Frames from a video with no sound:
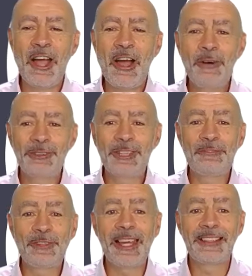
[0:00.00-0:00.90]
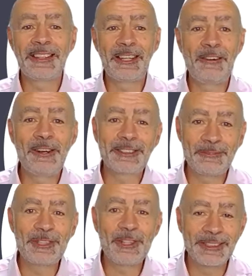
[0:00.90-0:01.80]
Well, don't forget that there are some
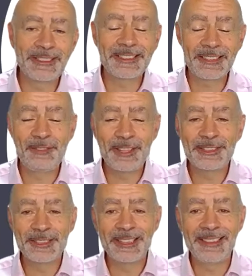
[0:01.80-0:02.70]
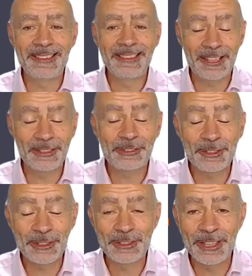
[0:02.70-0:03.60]
scientists and inventors in the
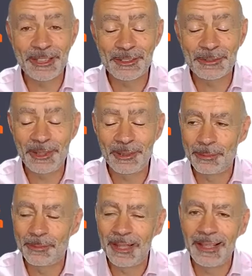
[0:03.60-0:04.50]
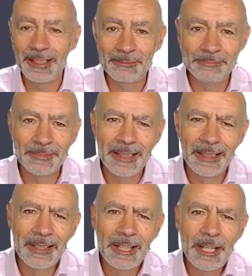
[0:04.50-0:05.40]
construction sector as well.
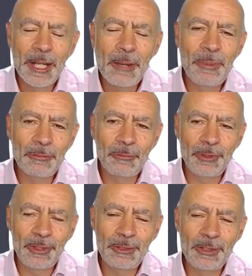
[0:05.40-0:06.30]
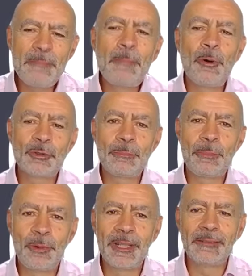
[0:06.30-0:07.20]
But the important
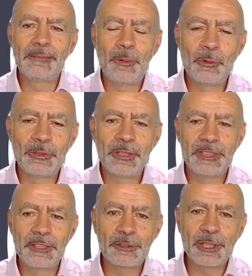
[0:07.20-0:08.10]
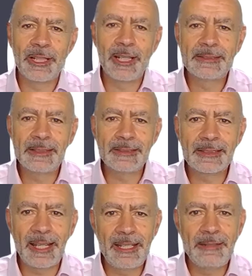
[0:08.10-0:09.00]
point, Paul, seriously, is that
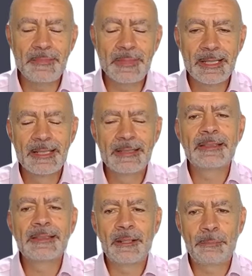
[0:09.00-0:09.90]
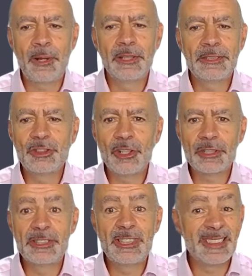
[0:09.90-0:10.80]
scheme doesn't apply to
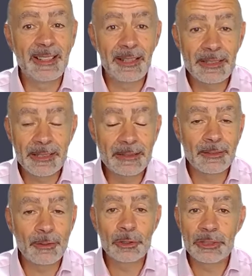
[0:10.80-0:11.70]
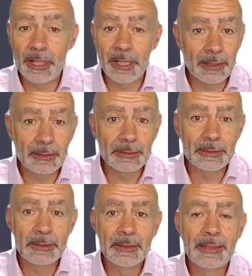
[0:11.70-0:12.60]
certain designations or titles.
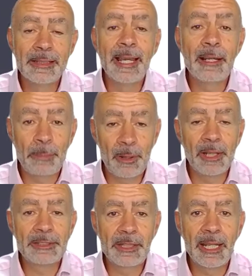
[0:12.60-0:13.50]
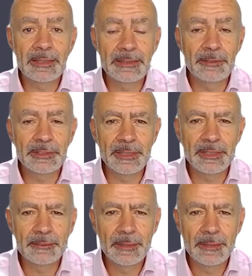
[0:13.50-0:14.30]
It applies to the activities.